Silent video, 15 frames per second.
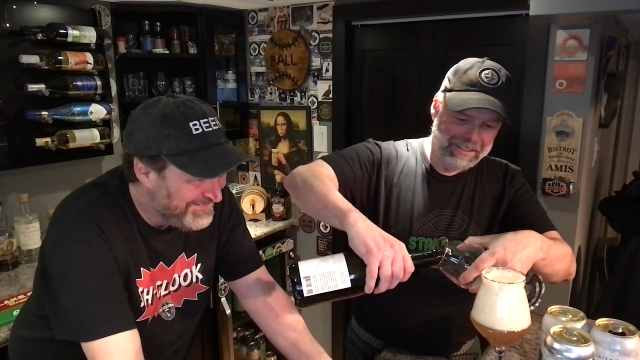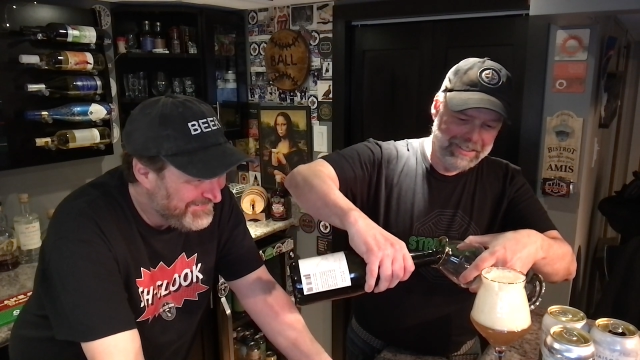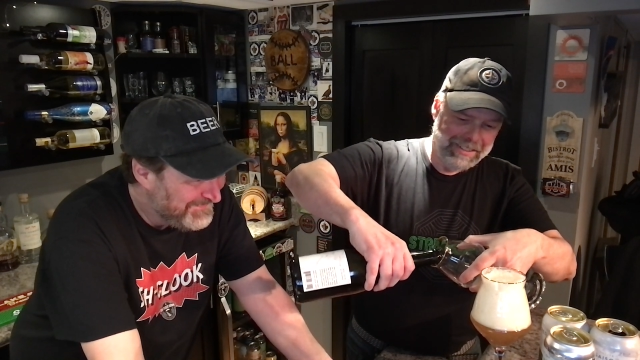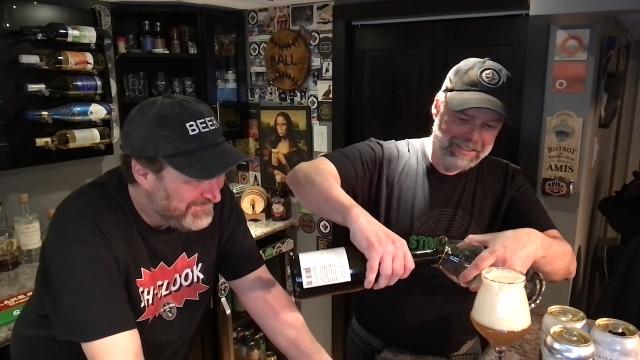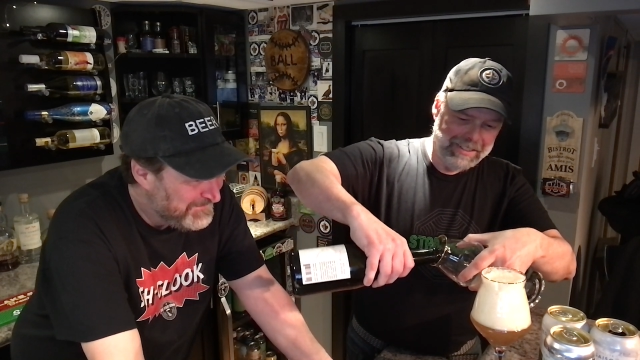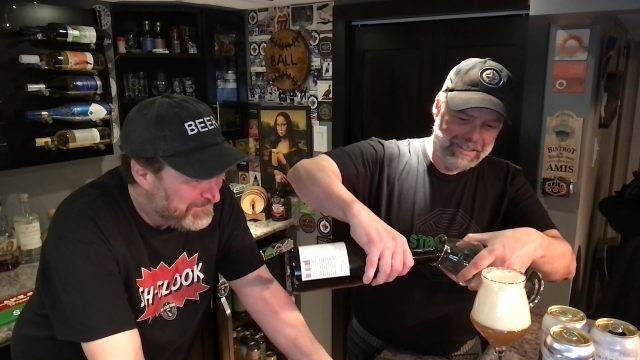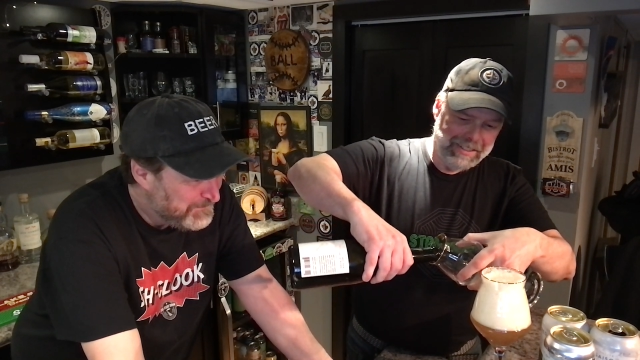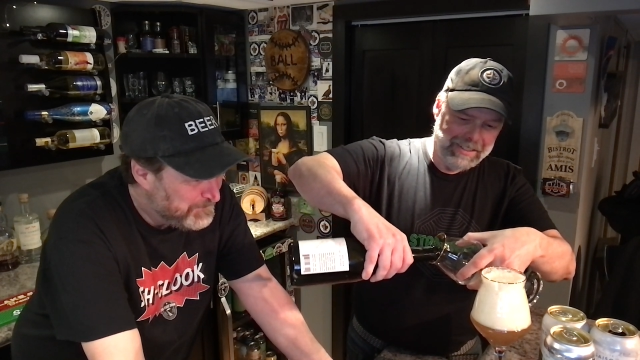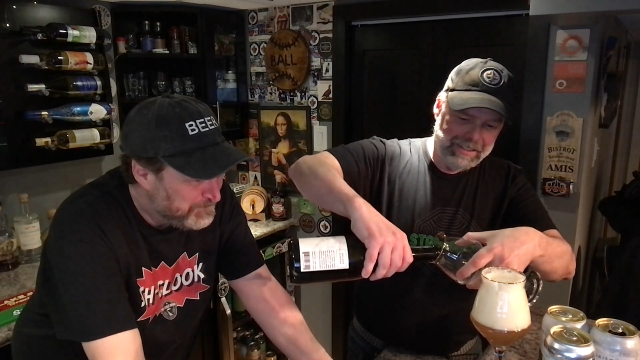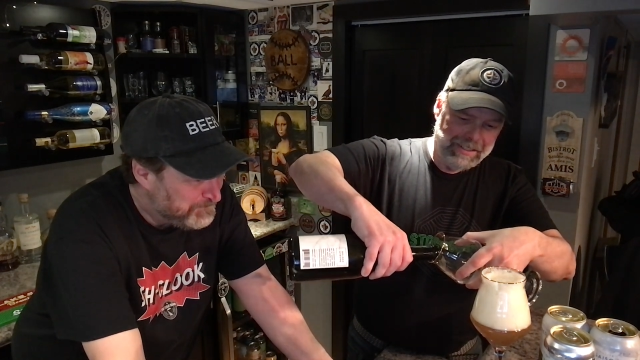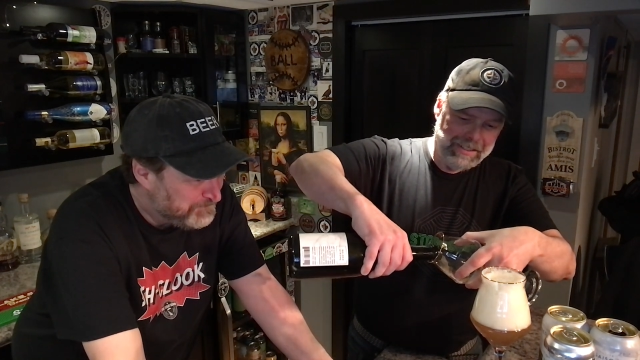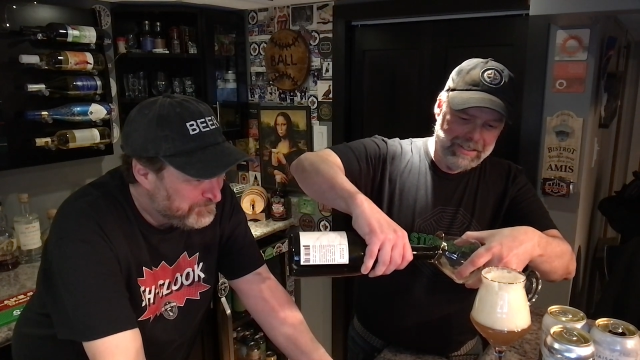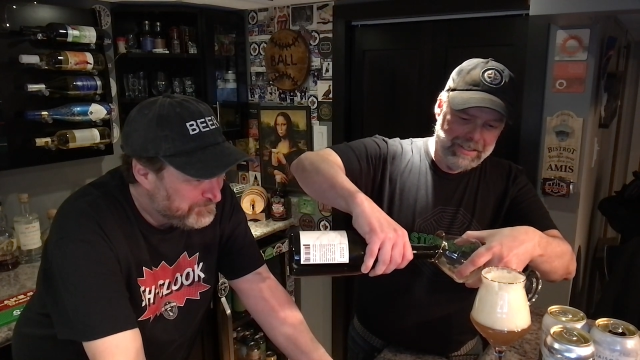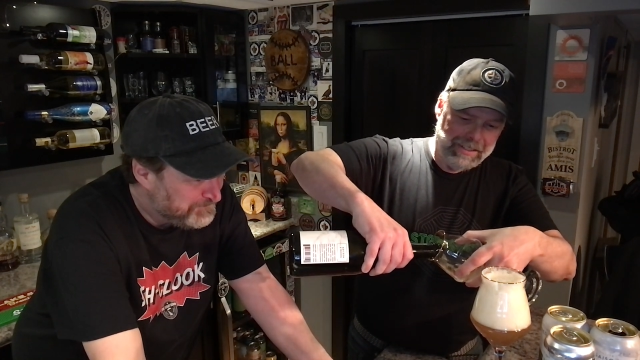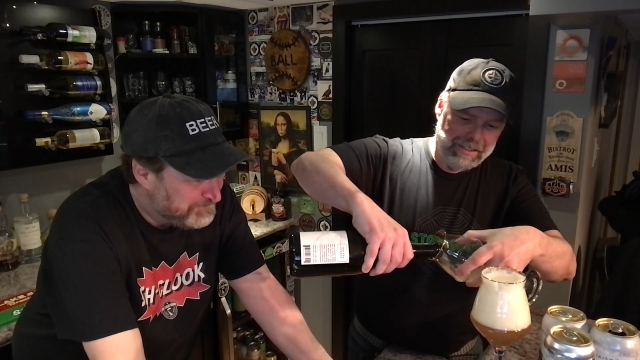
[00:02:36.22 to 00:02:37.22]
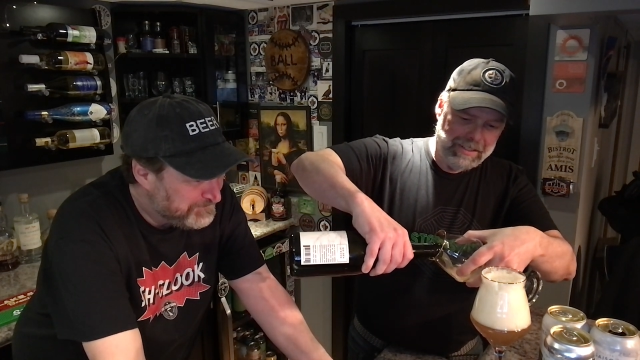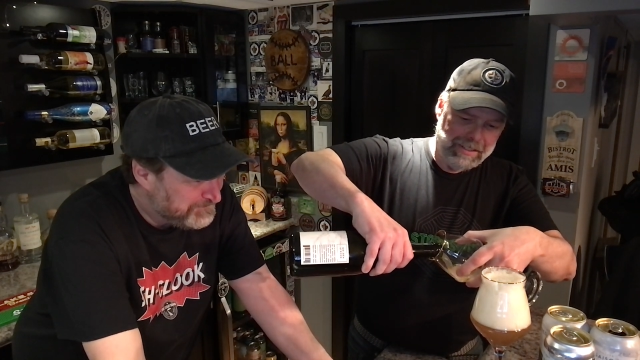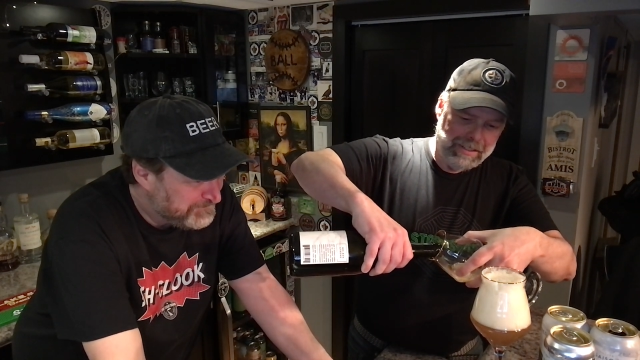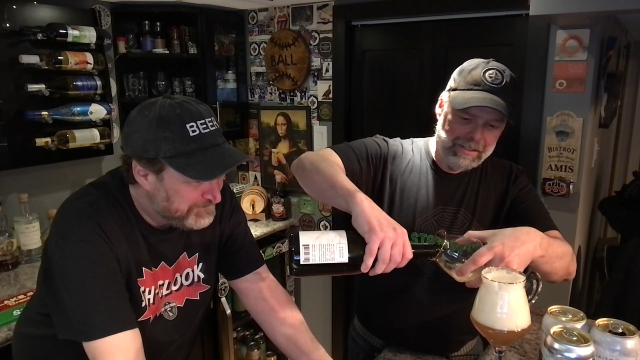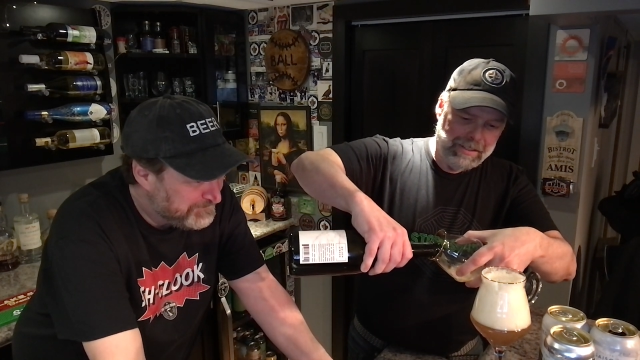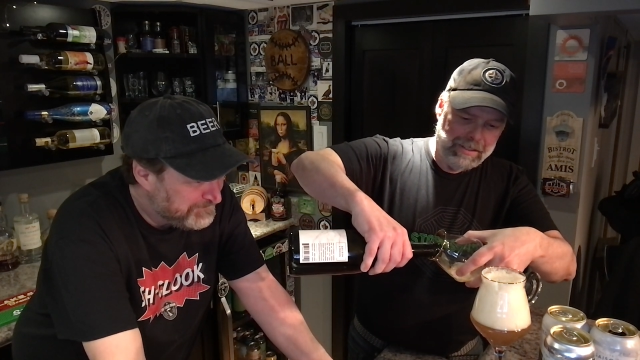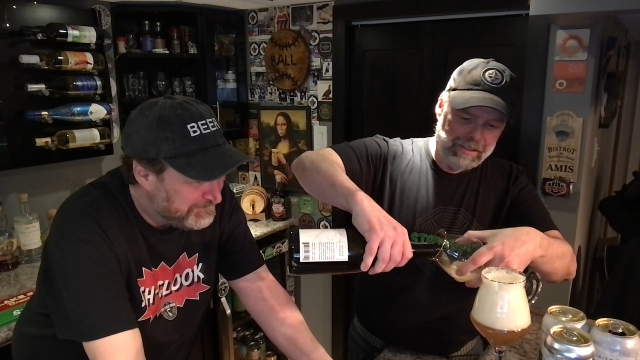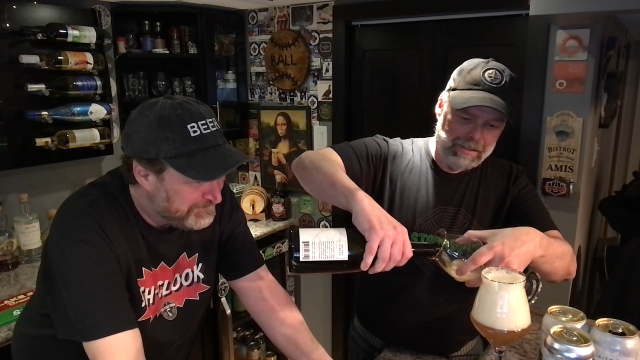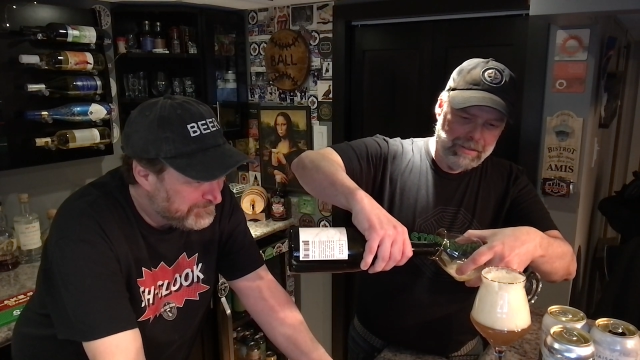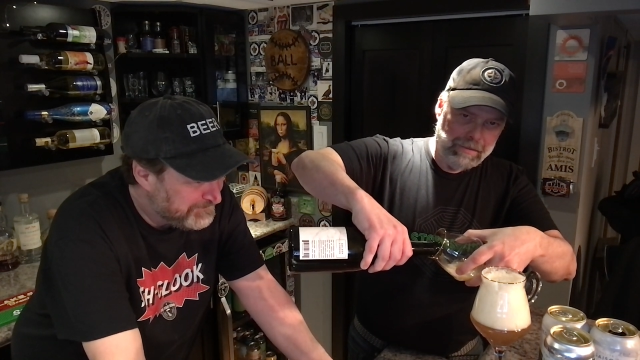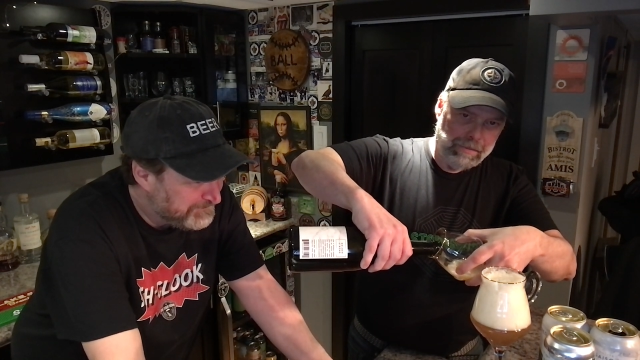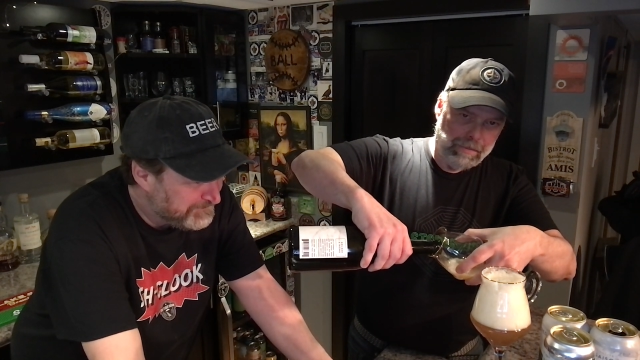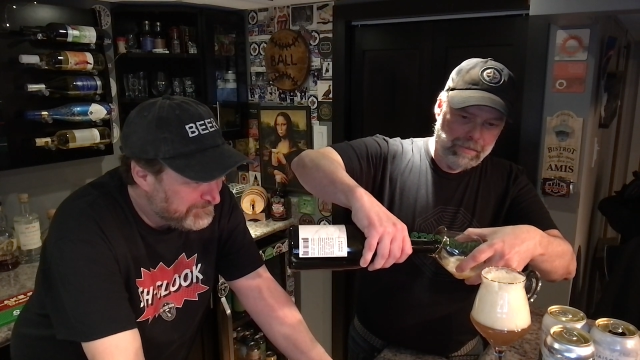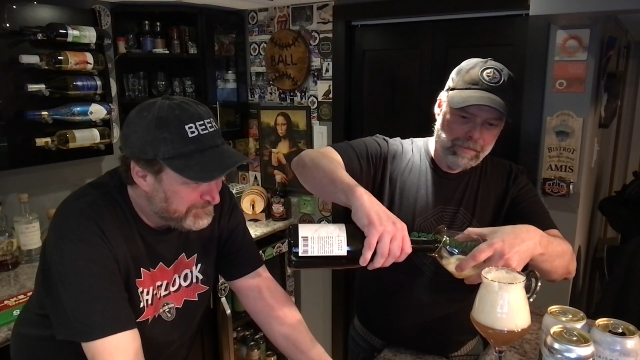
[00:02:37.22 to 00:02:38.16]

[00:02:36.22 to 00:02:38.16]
No one is speaking in this clip.